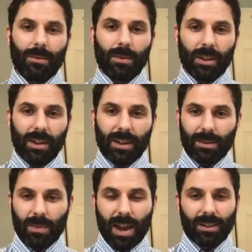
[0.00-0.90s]
really gets
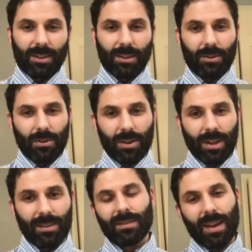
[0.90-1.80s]
back to
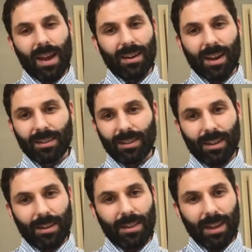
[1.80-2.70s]
good
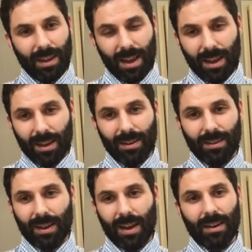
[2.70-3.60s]
diagnostic thinking and
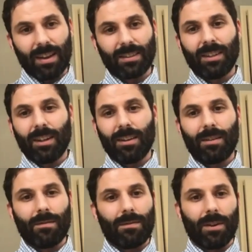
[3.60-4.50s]
diagnostic
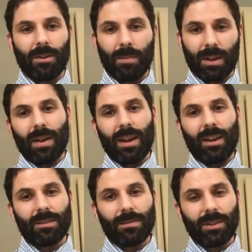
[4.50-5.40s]
fundamentals.
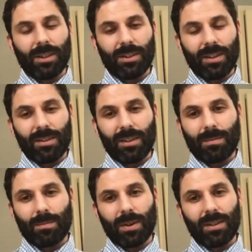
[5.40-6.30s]
As physicians, it's
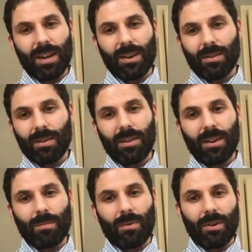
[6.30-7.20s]
particularly
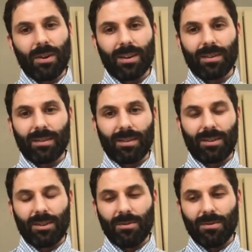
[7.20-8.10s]
important
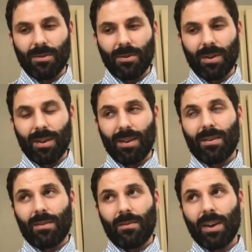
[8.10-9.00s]
to
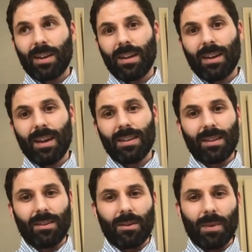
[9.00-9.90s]
recognize
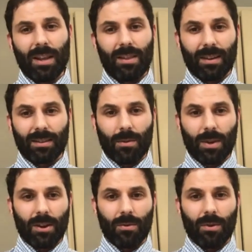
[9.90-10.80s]
that there are many things that we
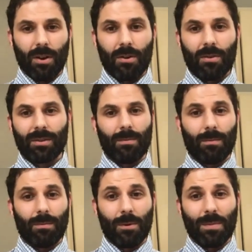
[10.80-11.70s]
don't know,
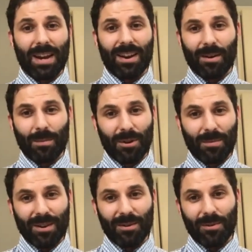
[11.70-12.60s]
remain humble
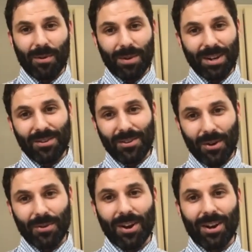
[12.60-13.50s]
about what we
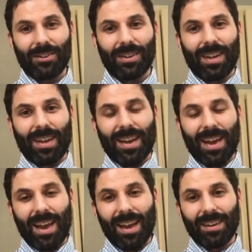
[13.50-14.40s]
don't know,
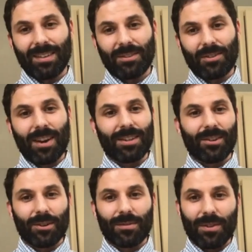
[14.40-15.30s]
and try to
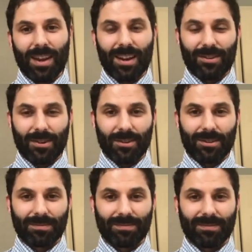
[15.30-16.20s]
search for the
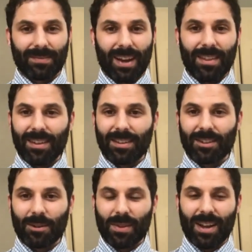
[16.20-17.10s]
answers. I think this
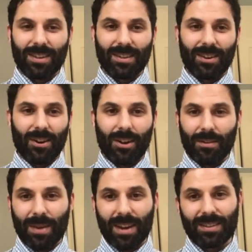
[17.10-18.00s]
applies in all
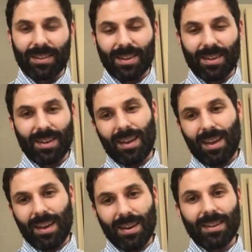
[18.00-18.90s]
of medicine
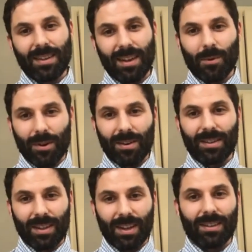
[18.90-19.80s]
and in tick-borne
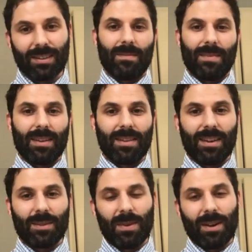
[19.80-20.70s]
disease. I think
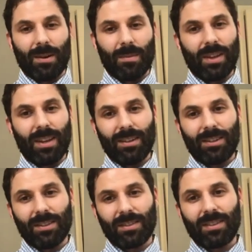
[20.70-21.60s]
it's been humbling
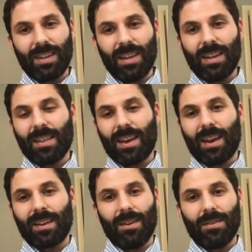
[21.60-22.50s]
to see
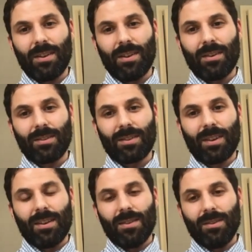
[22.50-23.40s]
that there's
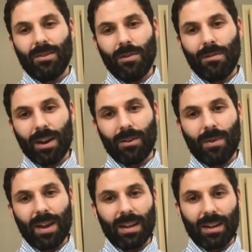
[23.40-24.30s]
newfound
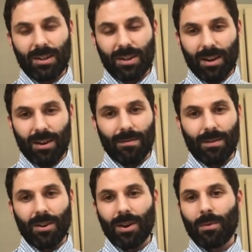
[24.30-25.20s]
recognition of a
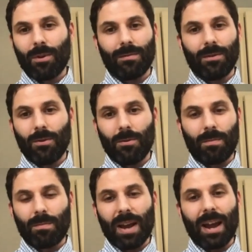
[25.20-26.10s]
number of new
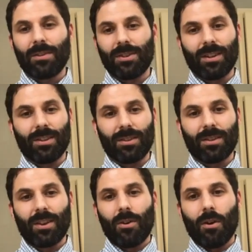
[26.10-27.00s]
pathogens
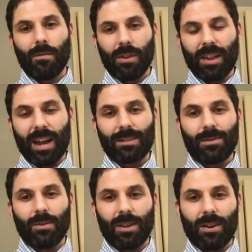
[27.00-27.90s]
over the last
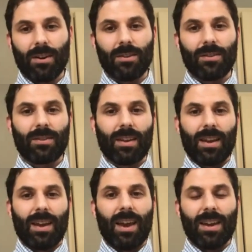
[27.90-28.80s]
few years.
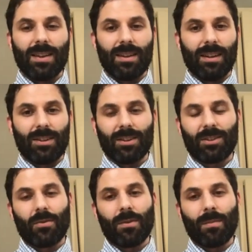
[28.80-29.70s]
And it's
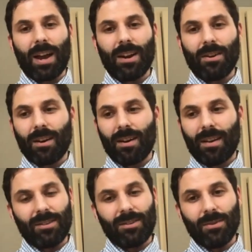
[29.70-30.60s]
just a
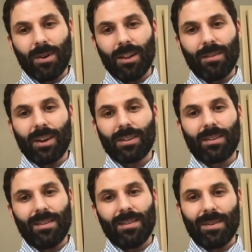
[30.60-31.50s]
reminder to all of us
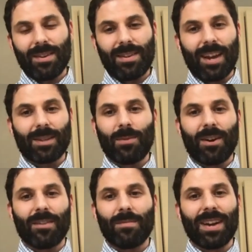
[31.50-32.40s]
that the textbook
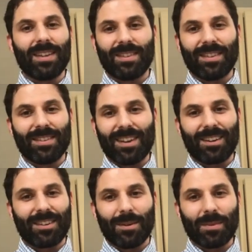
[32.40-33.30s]
of medicine is
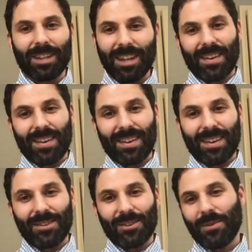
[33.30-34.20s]
not complete.
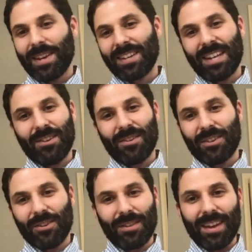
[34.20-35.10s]
So we continue to
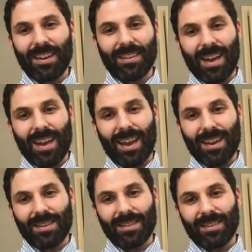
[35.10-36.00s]
learn things,
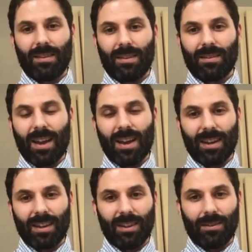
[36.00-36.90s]
and
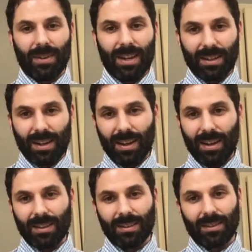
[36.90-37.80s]
diagnostic
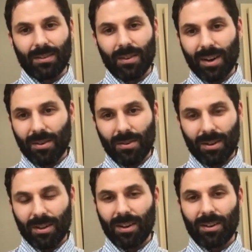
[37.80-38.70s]
reasoning is a critical
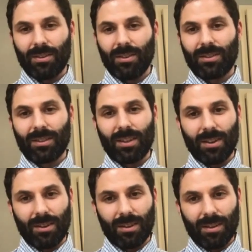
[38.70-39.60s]
clinical
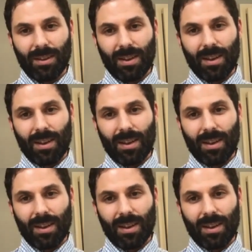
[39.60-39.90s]
skill.